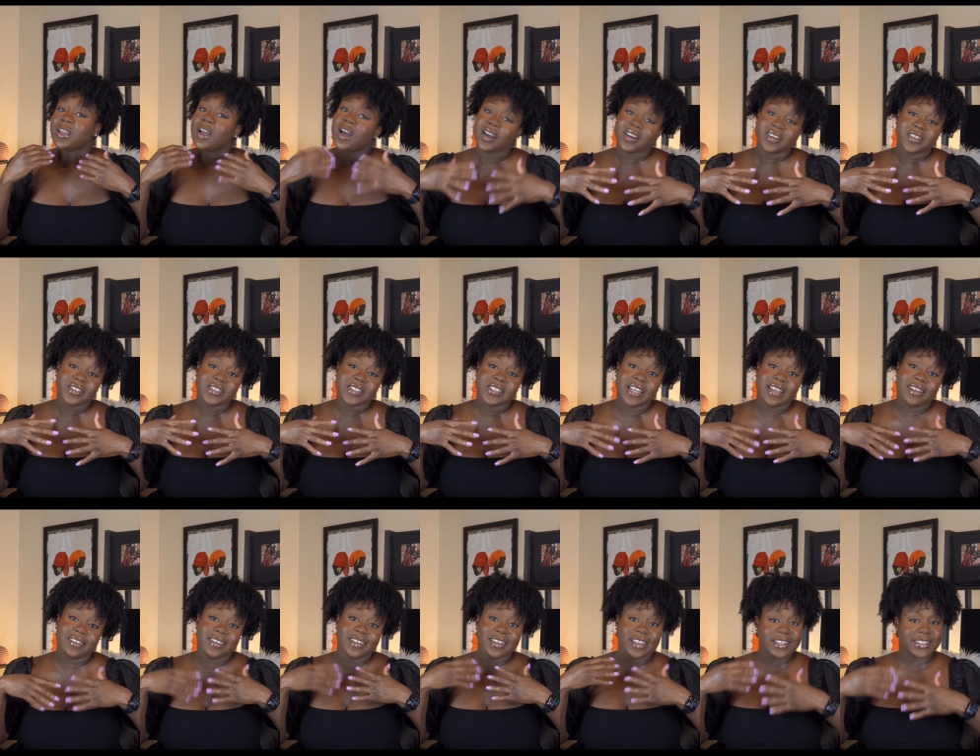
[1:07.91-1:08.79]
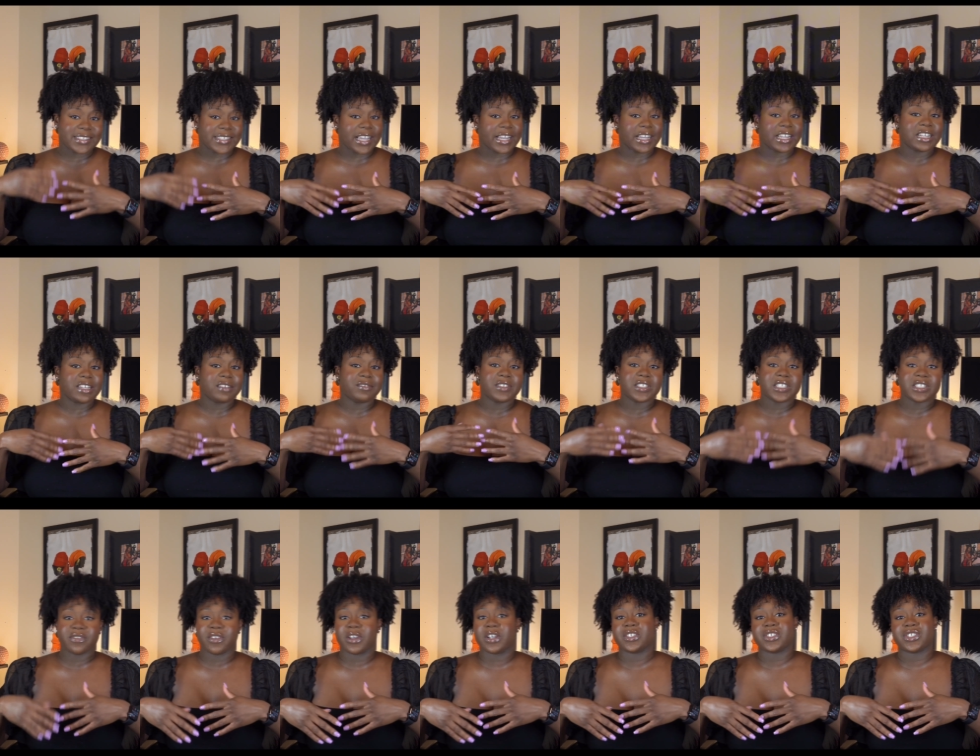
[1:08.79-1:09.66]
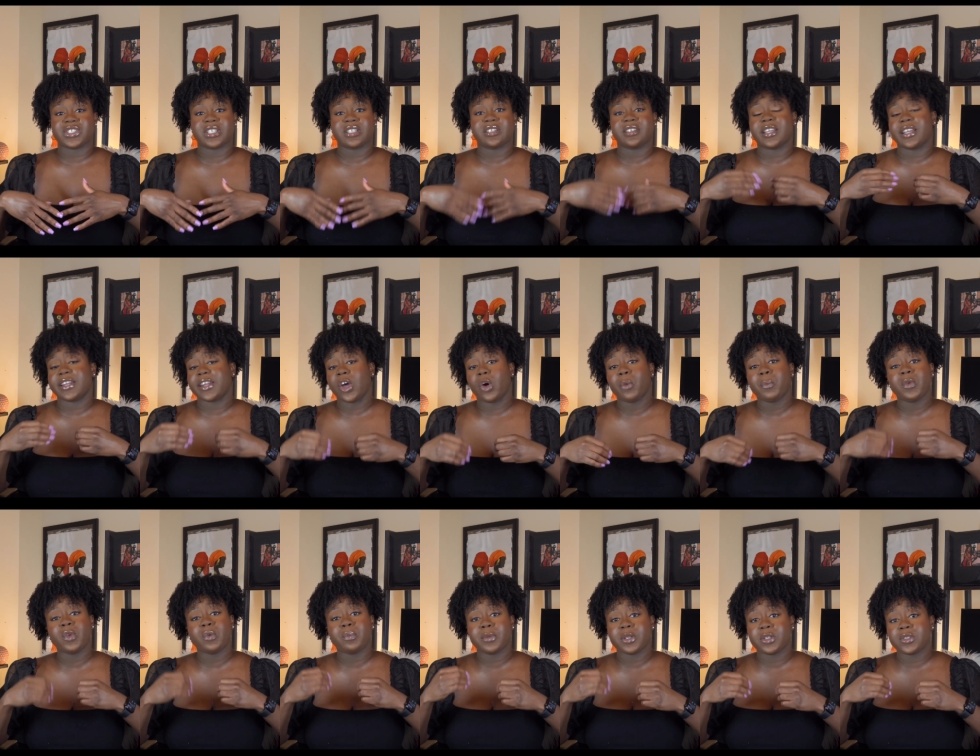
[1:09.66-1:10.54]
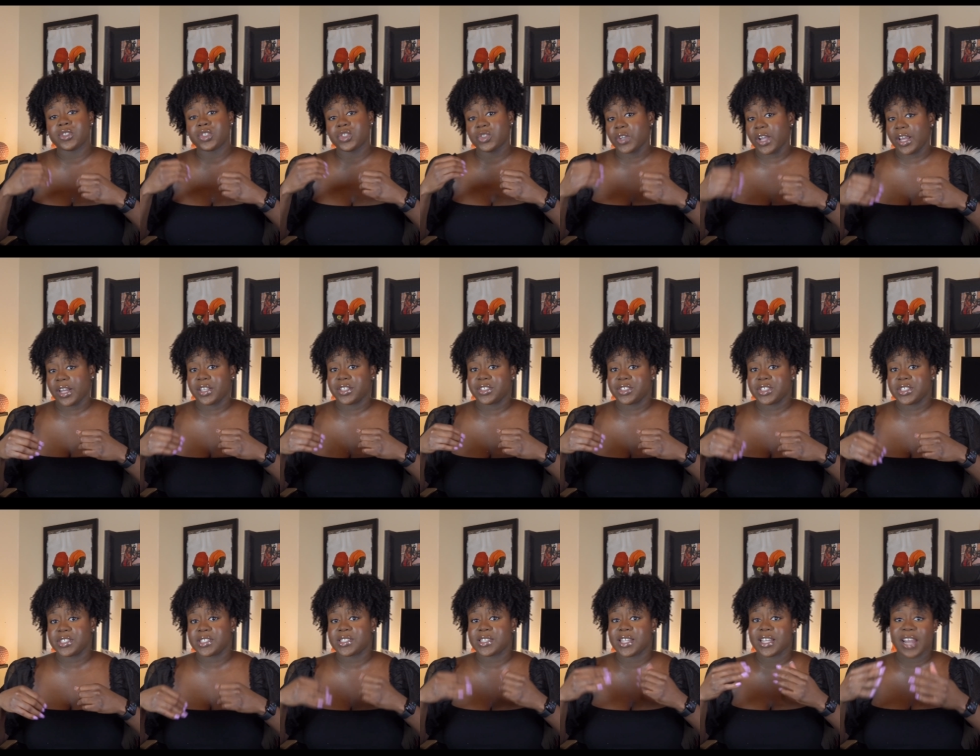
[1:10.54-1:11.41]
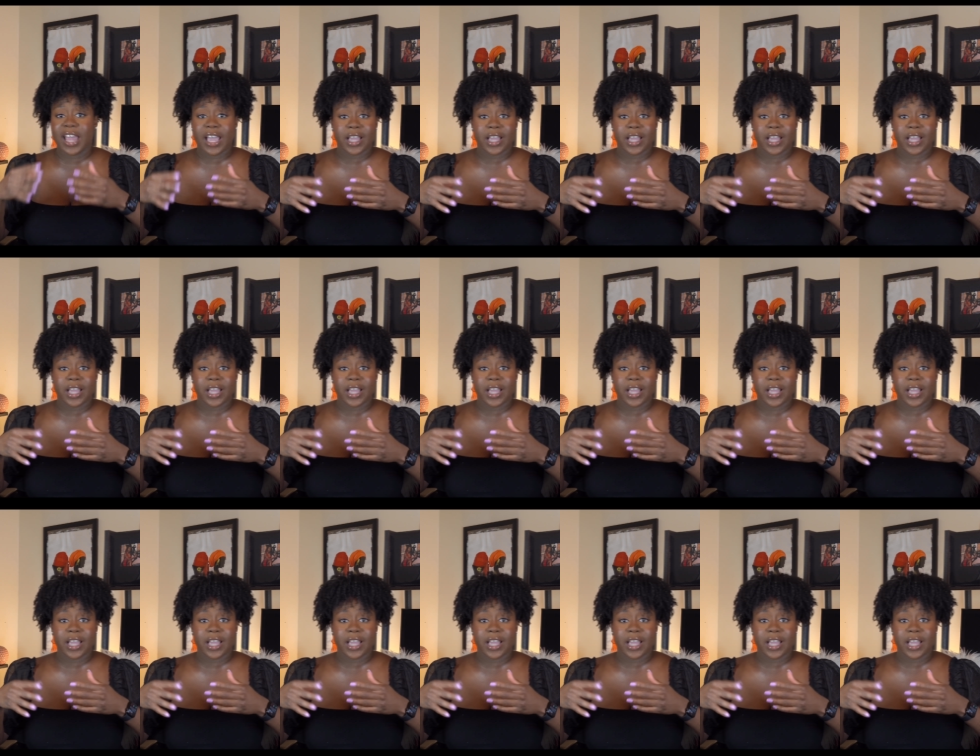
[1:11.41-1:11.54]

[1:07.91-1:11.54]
Understanding executive dysfunction can help you build strategies that